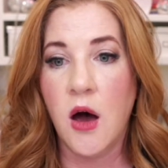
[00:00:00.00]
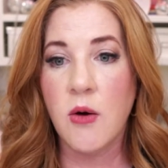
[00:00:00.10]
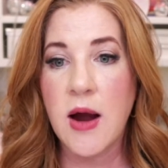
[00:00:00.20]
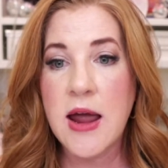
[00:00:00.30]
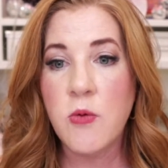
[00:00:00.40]

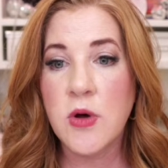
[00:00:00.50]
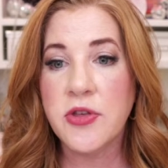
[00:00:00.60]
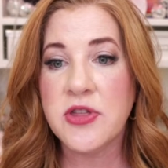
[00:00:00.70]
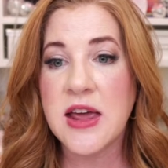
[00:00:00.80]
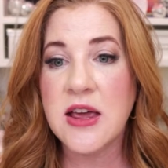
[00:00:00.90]
All right.
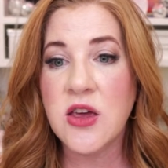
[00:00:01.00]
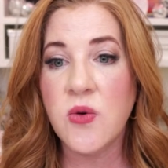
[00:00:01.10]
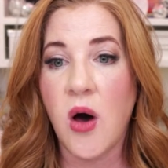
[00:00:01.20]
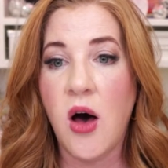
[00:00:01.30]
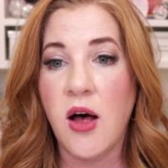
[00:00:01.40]
Well, thank
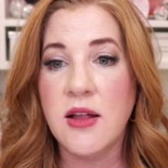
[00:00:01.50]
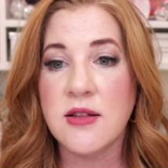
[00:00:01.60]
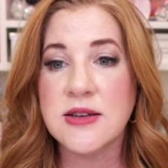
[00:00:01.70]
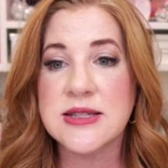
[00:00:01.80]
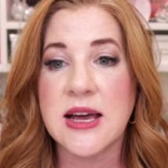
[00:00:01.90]
you all. It
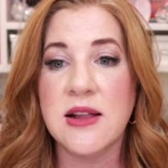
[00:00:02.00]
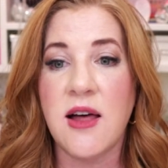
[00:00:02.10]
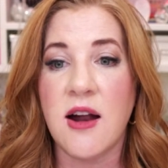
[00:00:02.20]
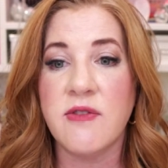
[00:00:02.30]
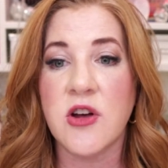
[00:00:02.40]
looks like a
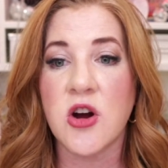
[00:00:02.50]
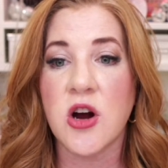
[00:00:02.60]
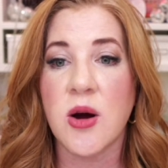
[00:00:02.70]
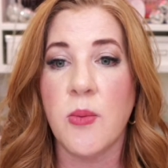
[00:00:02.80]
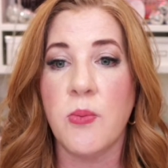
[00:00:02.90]
lot of
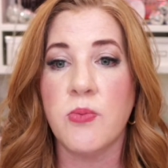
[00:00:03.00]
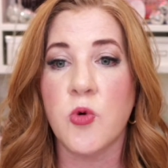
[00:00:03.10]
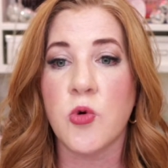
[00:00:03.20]
your